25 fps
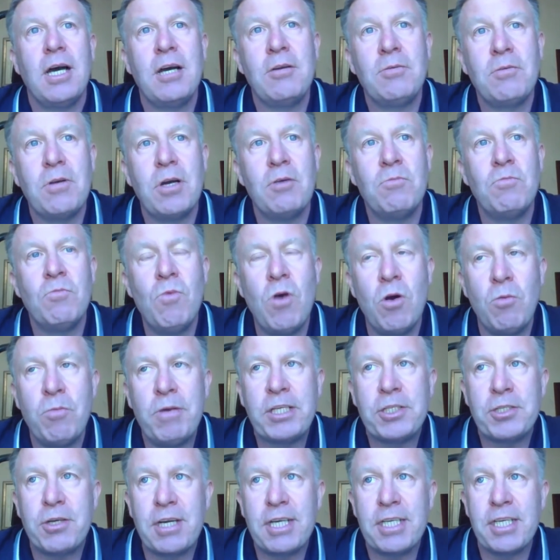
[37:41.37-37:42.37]
And what
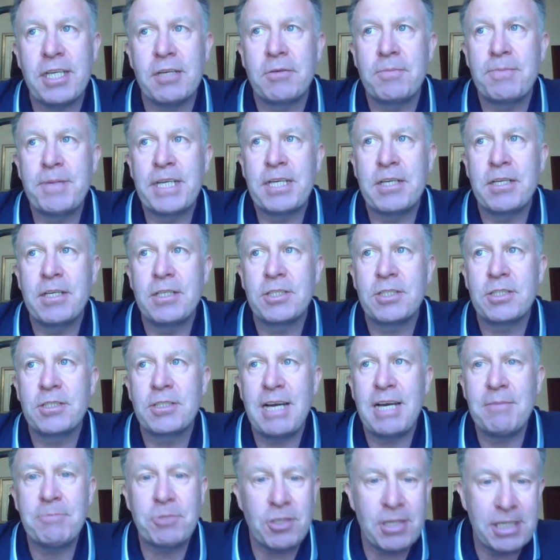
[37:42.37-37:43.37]
we try and do,
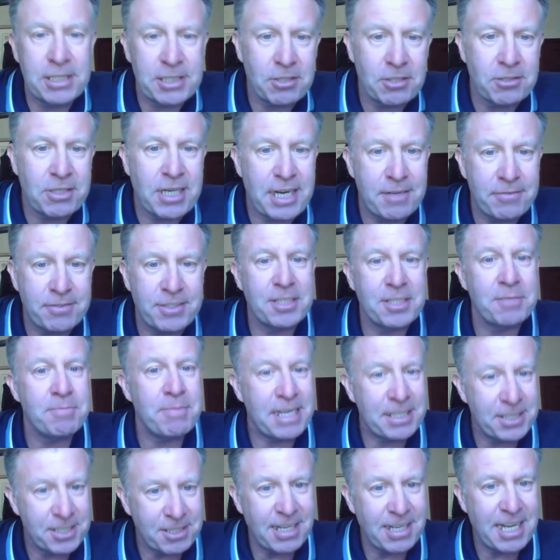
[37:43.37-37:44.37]
because I'm trying to look after the
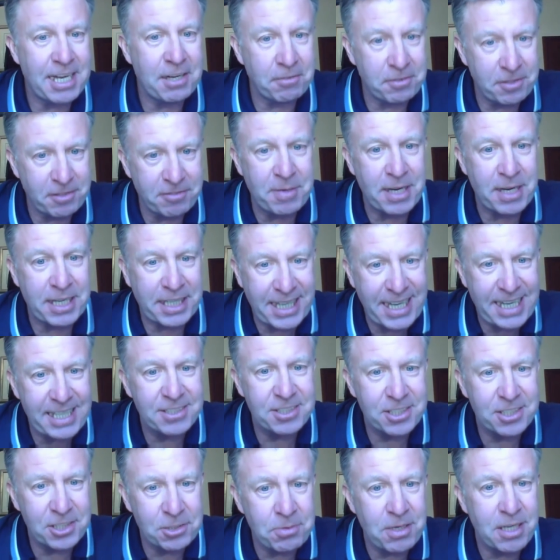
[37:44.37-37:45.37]
mental health of my
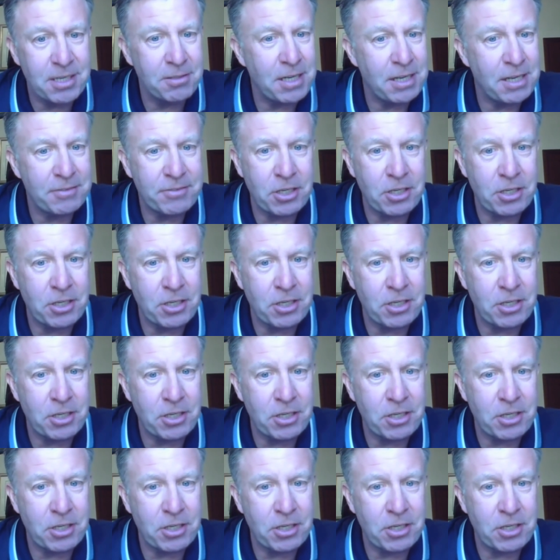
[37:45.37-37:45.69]
kids as well.